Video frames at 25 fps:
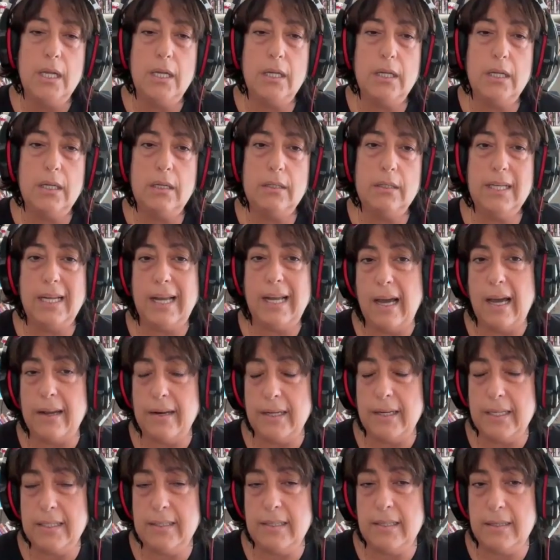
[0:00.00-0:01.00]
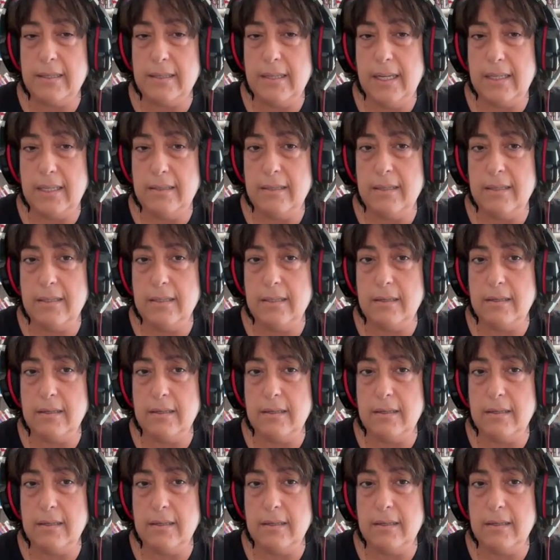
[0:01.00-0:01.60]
the character that is